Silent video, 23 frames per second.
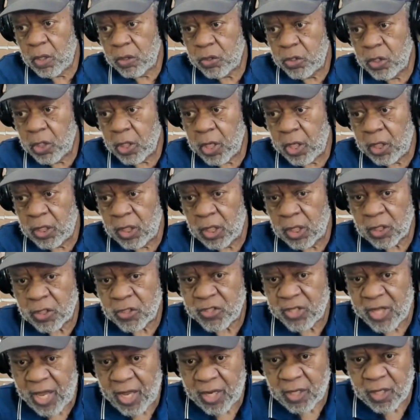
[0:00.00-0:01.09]
to get an
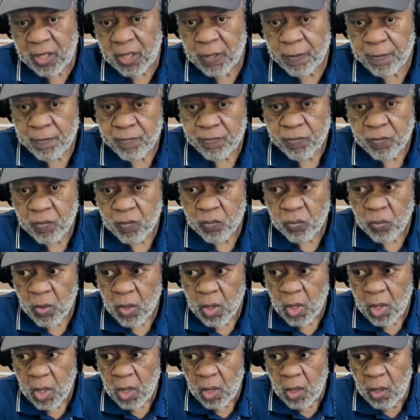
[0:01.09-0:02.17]
understanding
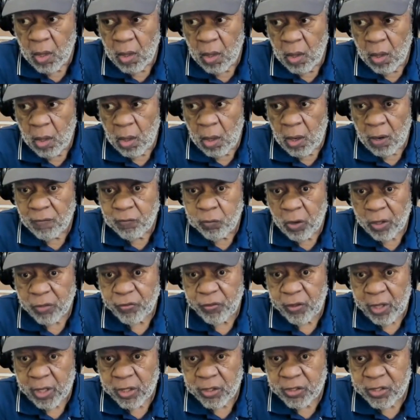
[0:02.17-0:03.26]
of what
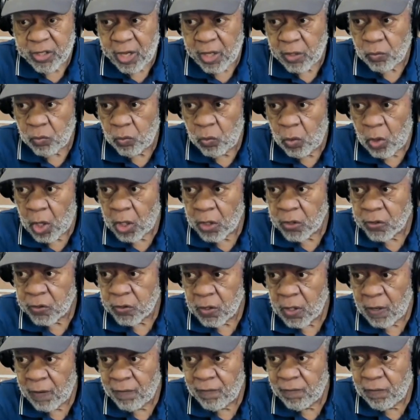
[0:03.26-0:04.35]
the intent was
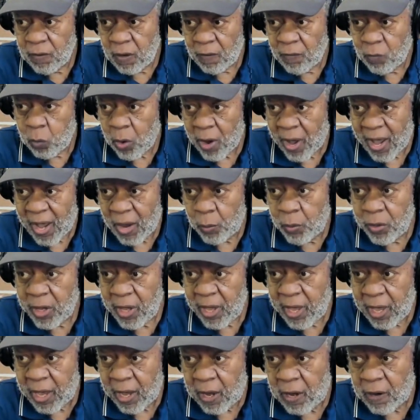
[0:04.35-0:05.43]
of, of why we
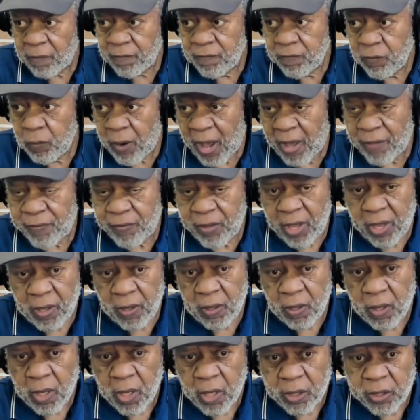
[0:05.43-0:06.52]
have, why
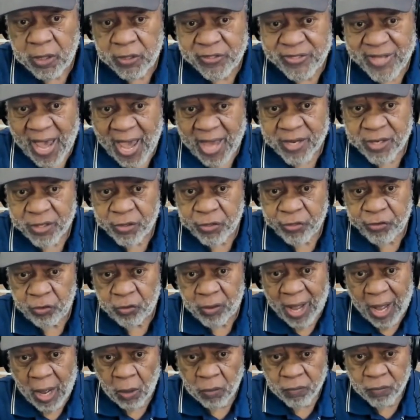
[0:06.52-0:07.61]
they decided to
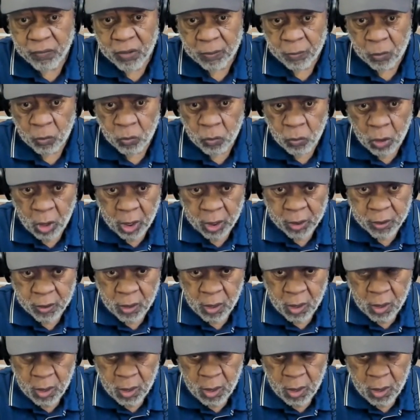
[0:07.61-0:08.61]
throw out number one,